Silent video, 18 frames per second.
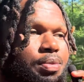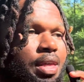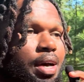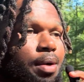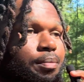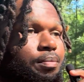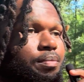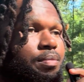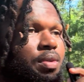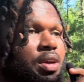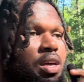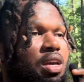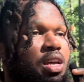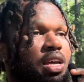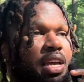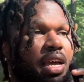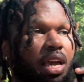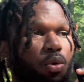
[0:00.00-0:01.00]
them
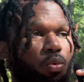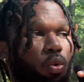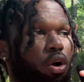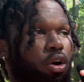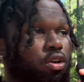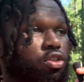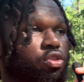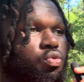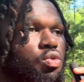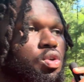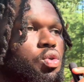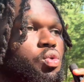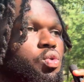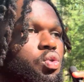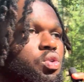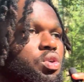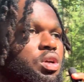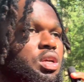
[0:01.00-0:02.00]
and work
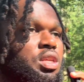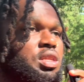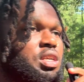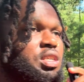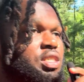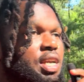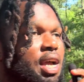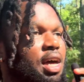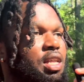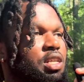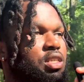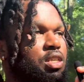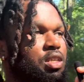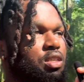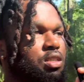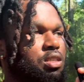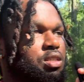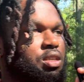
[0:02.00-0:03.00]
through the
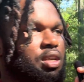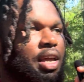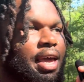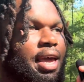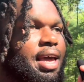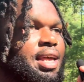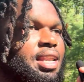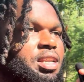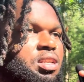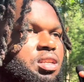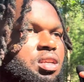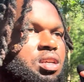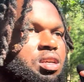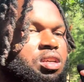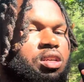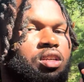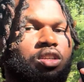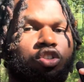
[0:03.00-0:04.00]
challenges and
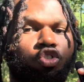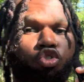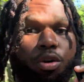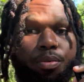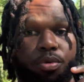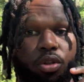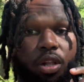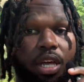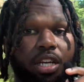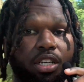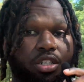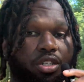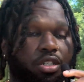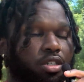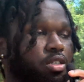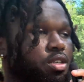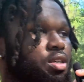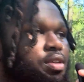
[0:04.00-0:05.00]

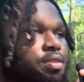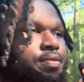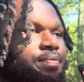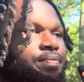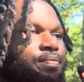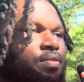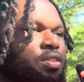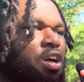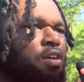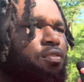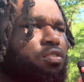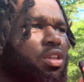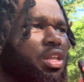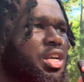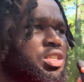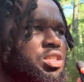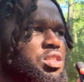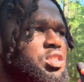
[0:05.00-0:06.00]
tribulations of
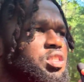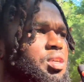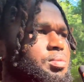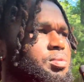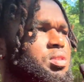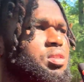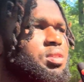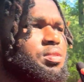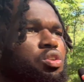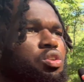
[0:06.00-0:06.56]
relationships.